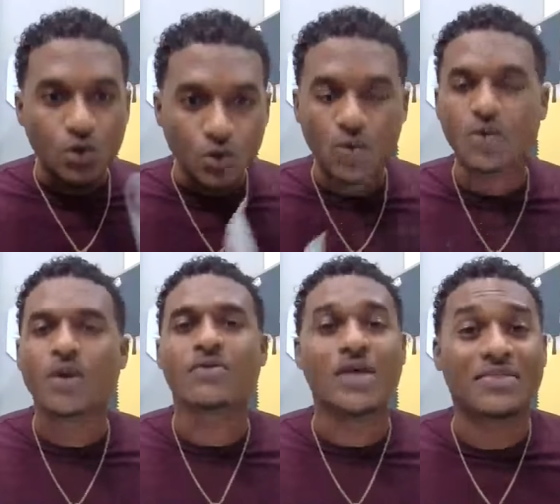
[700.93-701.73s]
Know
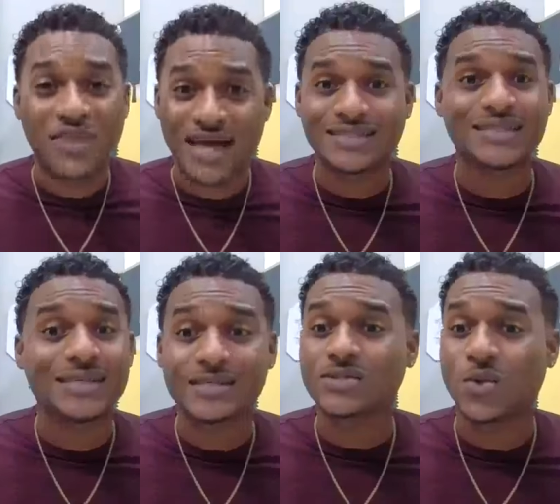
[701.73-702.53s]
that that
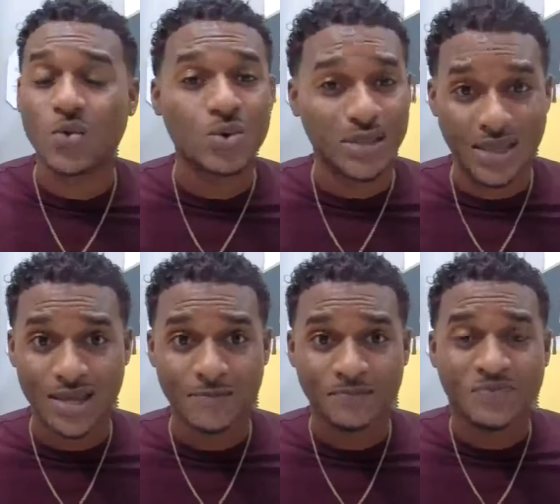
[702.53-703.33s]
is
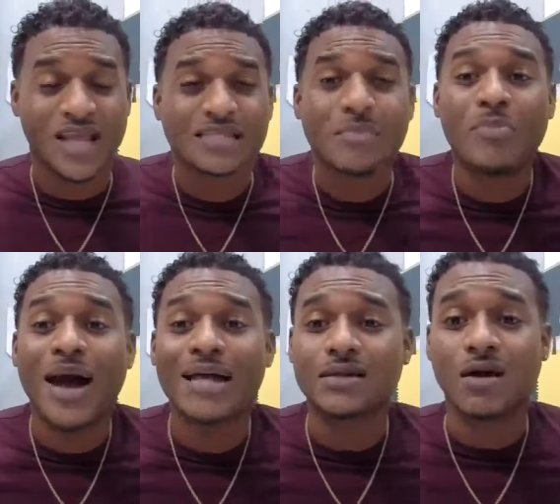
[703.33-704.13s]
okay. That's a
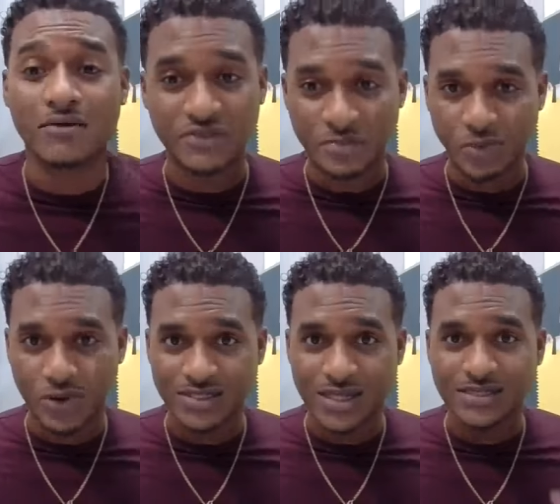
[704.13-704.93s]
part of the
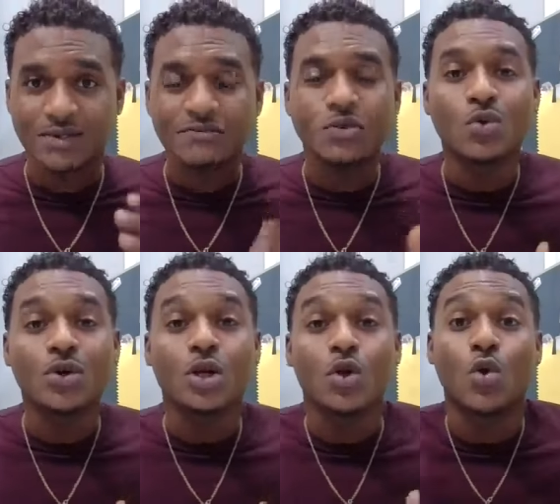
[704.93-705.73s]
process. And if you don't
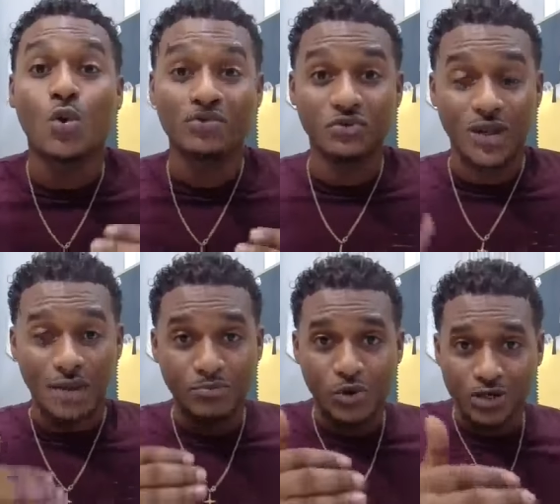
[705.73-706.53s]
go through
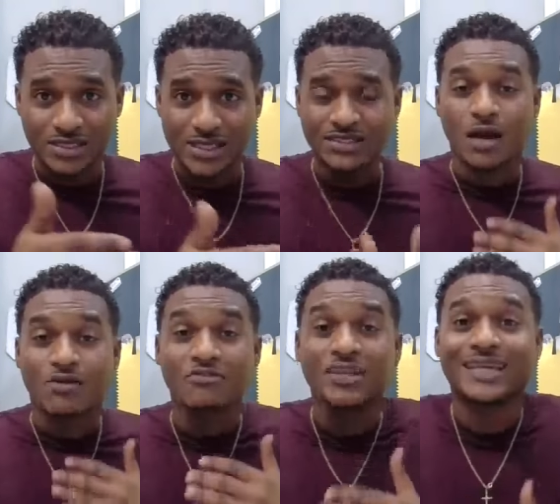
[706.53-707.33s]
that process
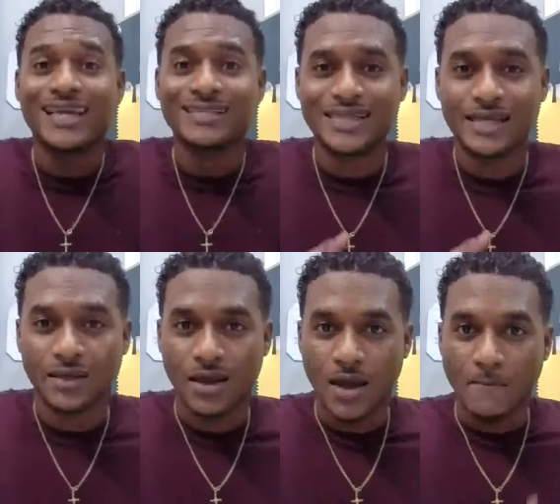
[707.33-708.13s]
of getting
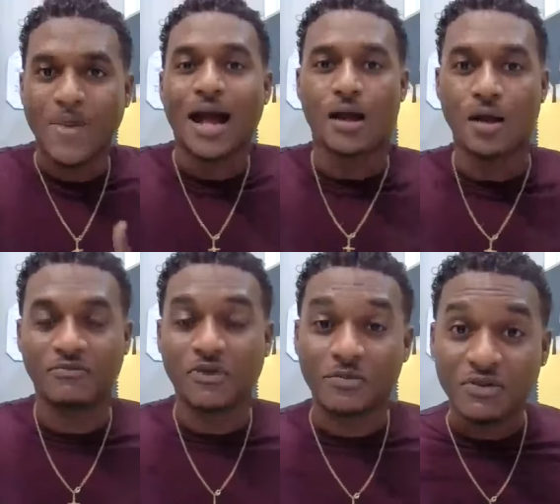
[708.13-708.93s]
back up
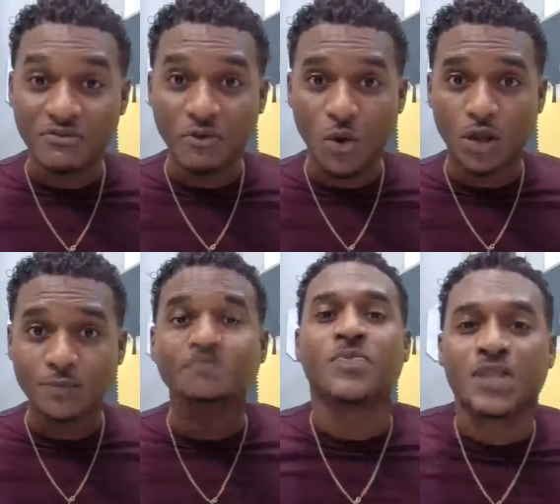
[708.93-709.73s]
from the fall,
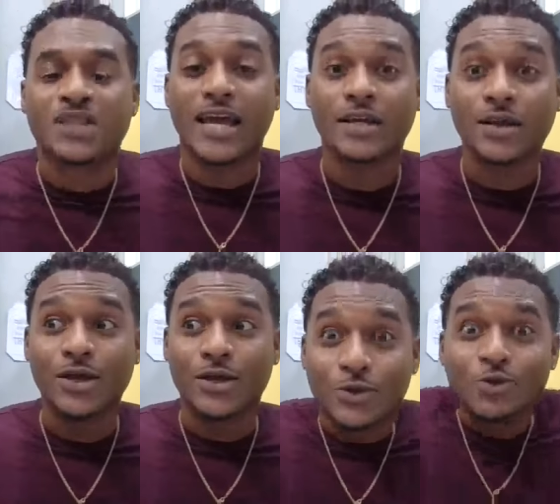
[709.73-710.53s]
then
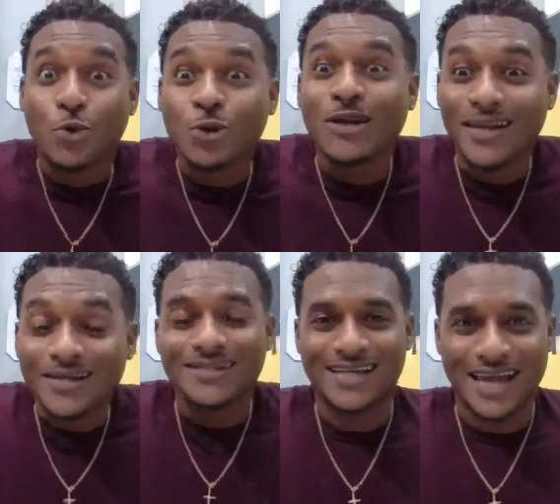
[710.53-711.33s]
you don't
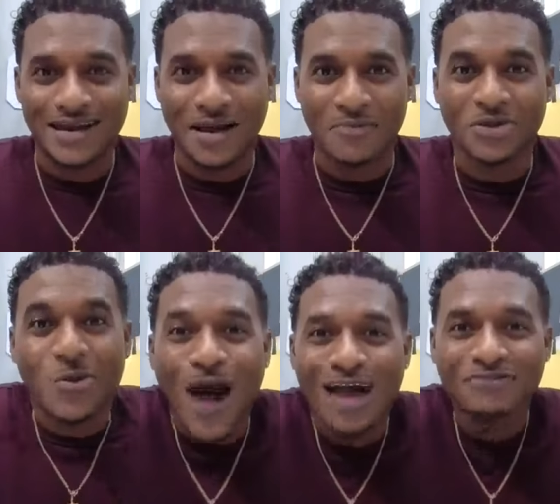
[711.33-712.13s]
learn to get up. You
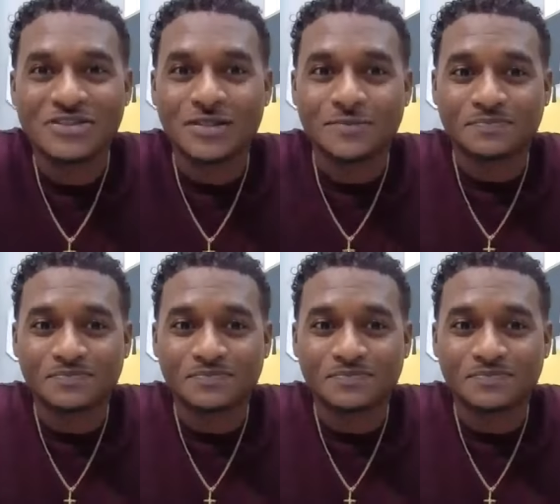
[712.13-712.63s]
have to